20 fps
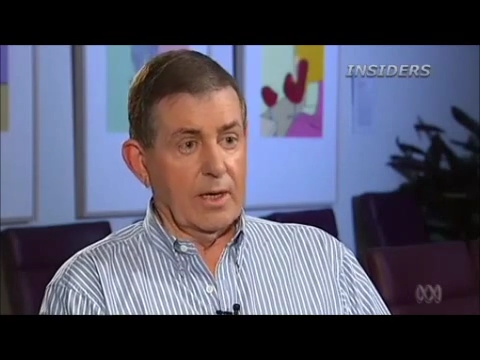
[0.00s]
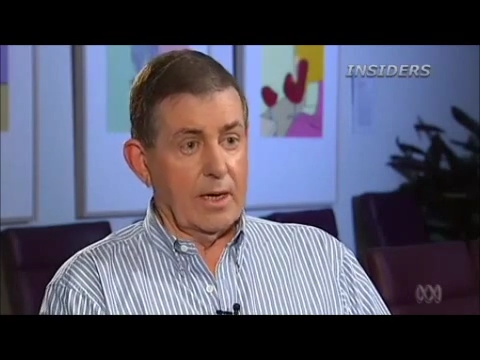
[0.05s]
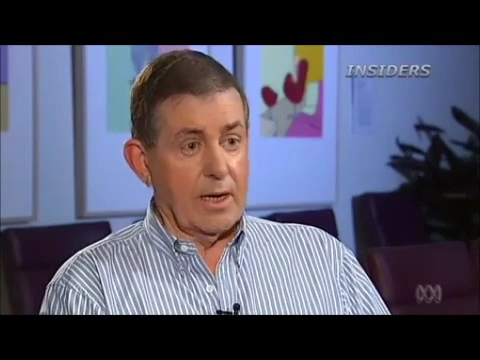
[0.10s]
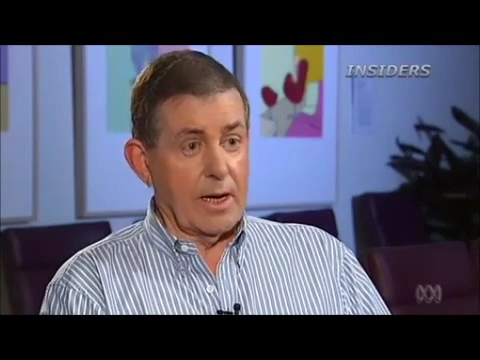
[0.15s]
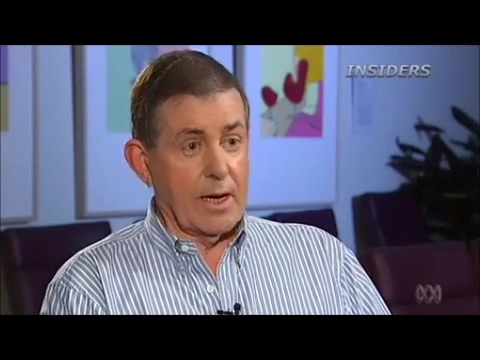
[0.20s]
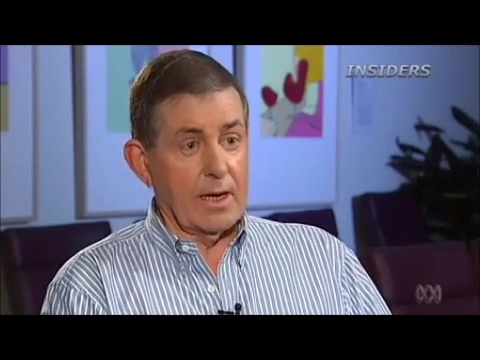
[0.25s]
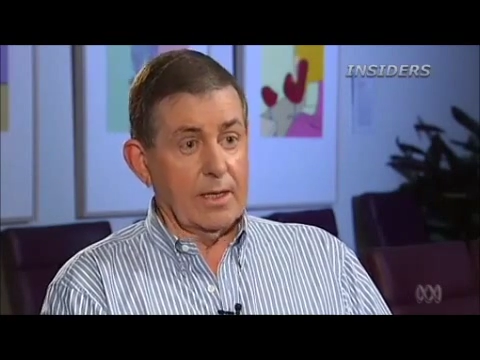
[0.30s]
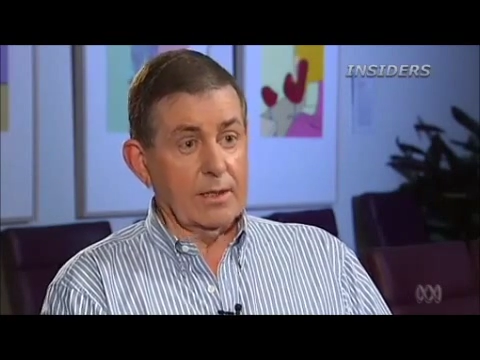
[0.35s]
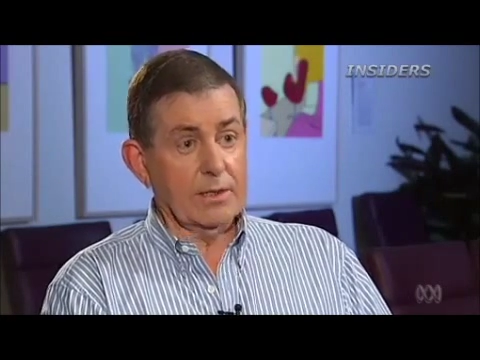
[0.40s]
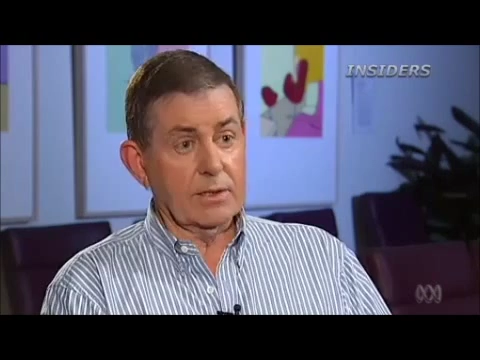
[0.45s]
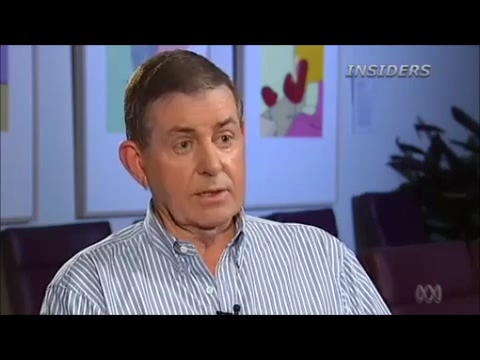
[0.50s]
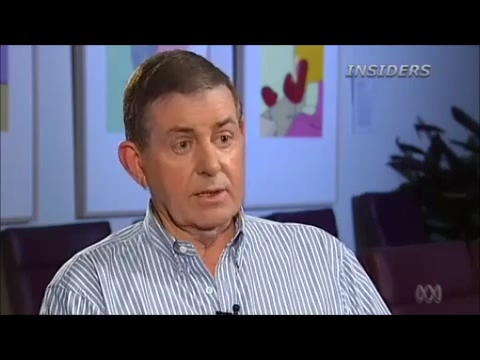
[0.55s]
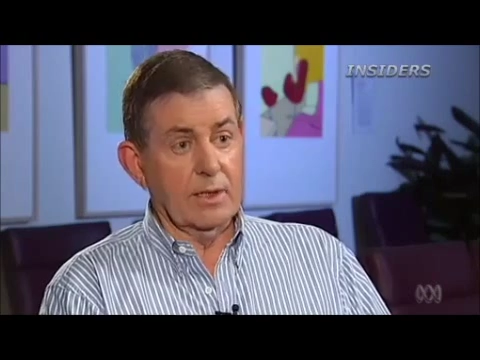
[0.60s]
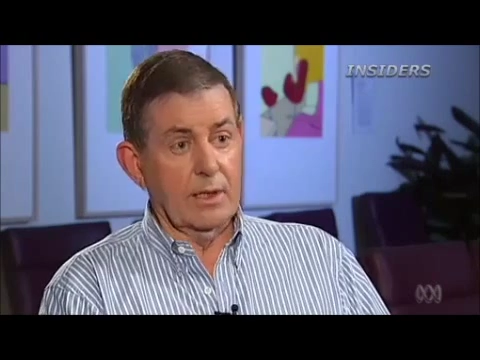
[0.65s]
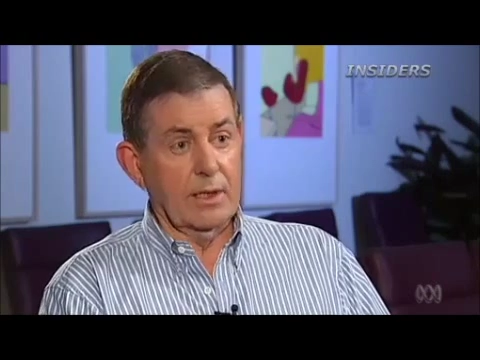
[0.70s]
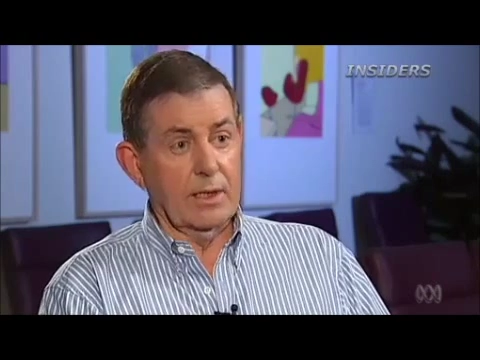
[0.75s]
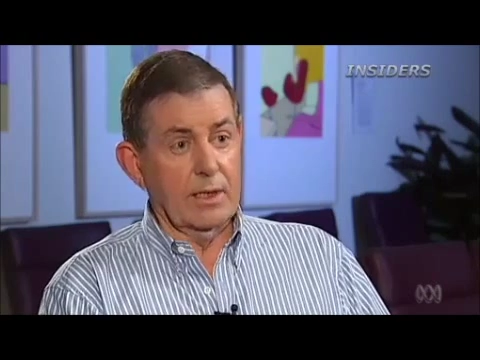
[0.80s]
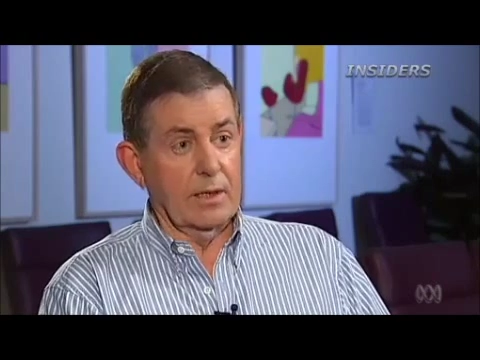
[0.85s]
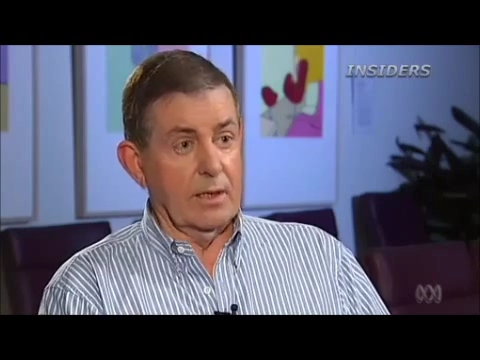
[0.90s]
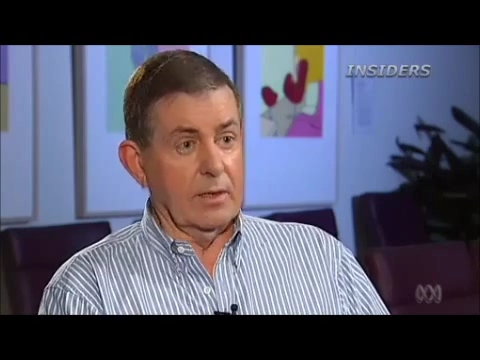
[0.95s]
I asked
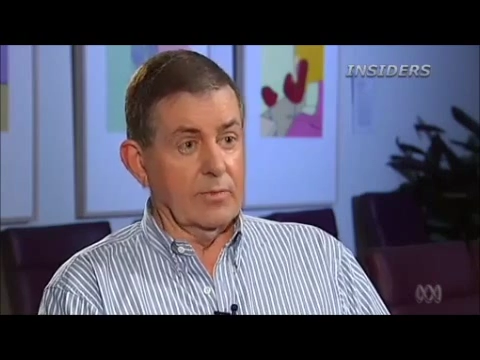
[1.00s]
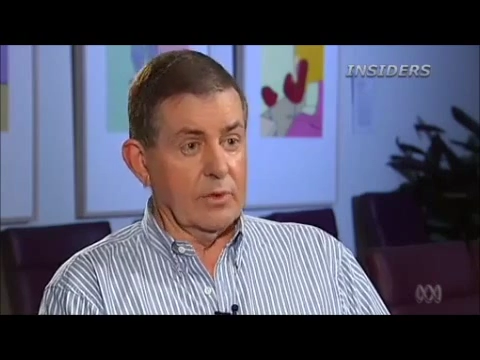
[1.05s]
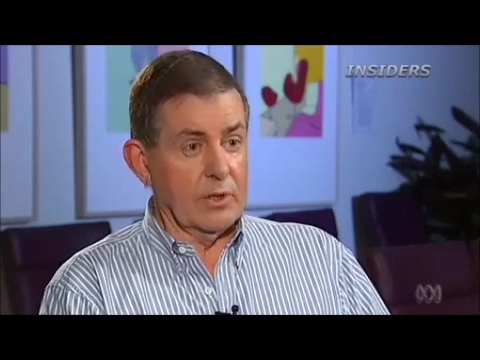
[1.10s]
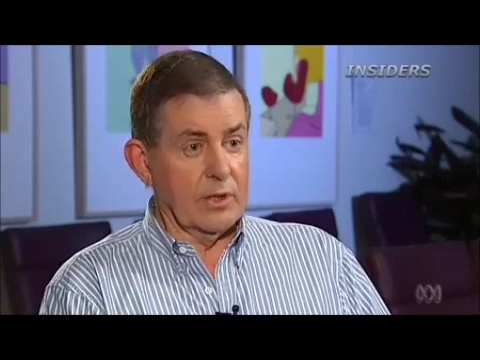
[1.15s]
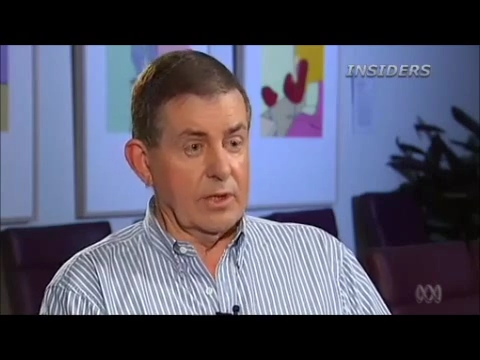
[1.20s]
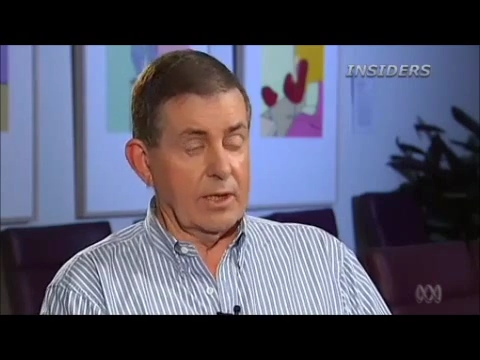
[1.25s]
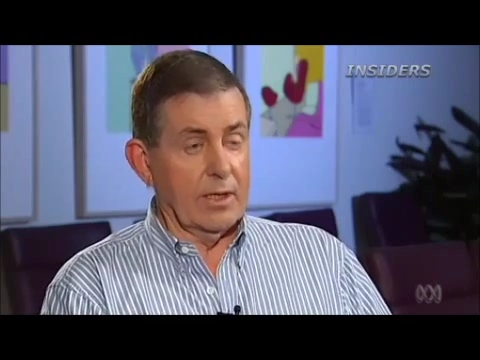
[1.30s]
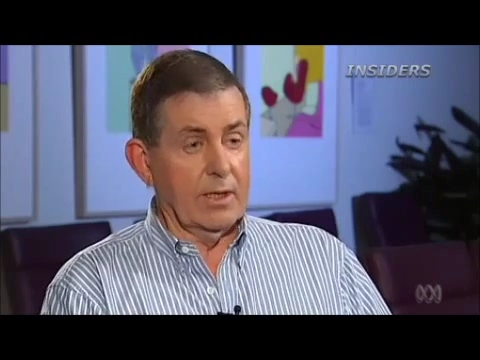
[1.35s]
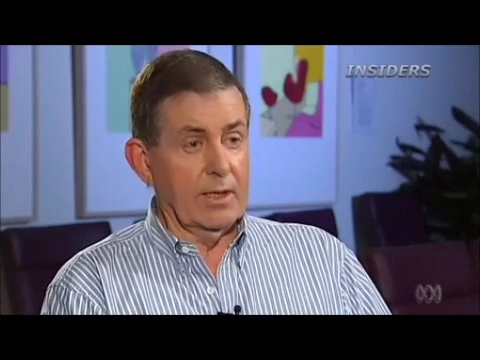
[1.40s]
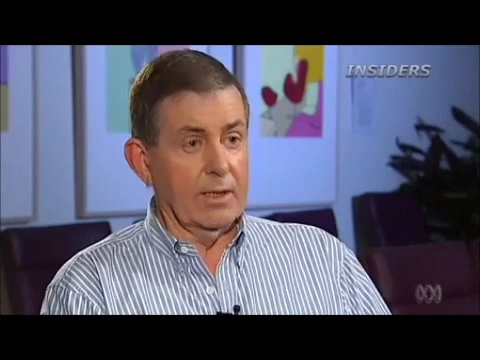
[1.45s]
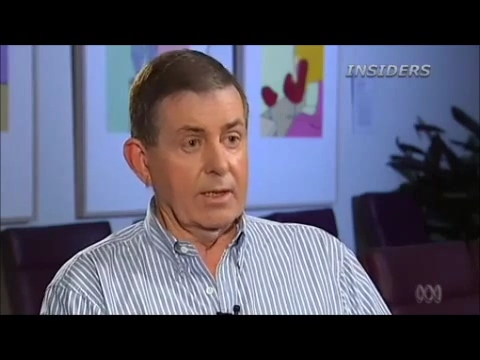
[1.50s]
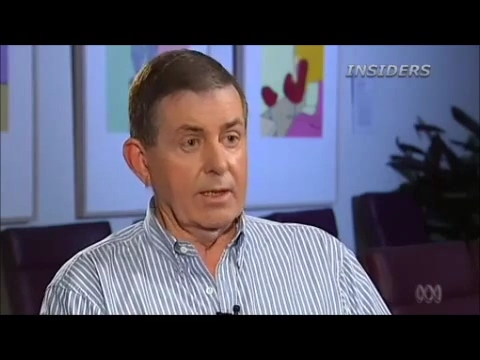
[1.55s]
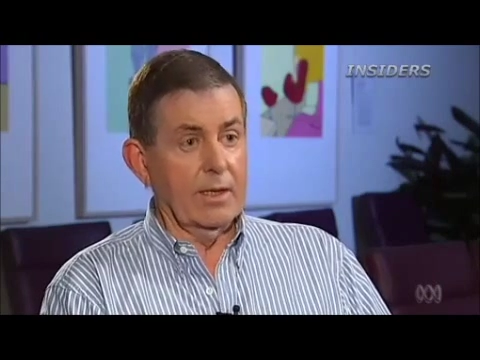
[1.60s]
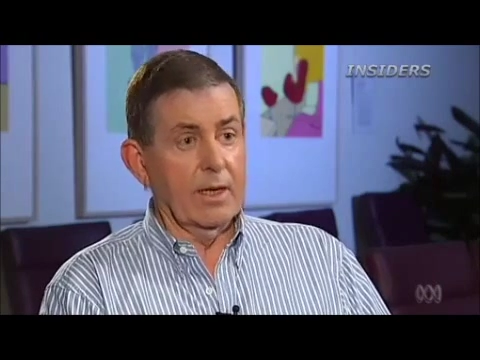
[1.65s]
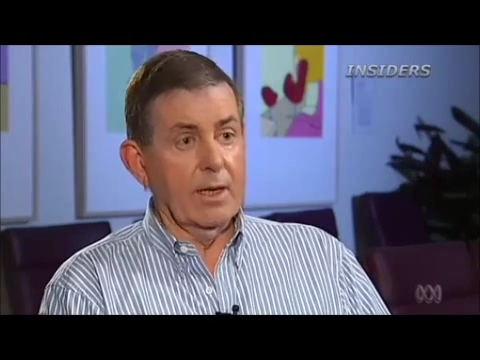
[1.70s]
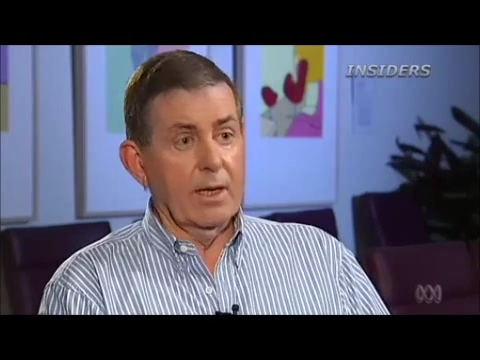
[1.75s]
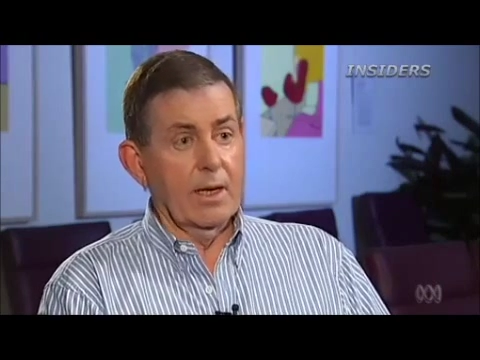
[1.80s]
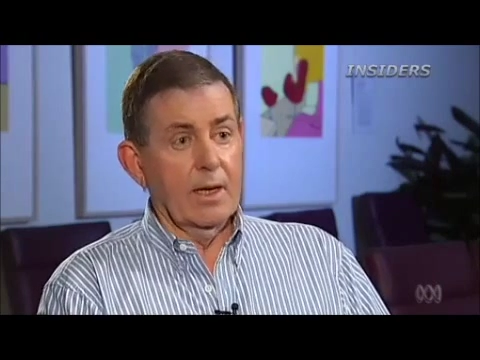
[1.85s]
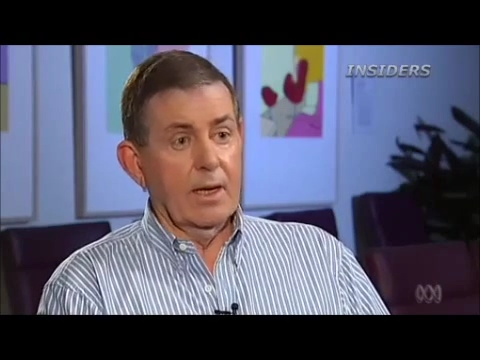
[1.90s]
in particular,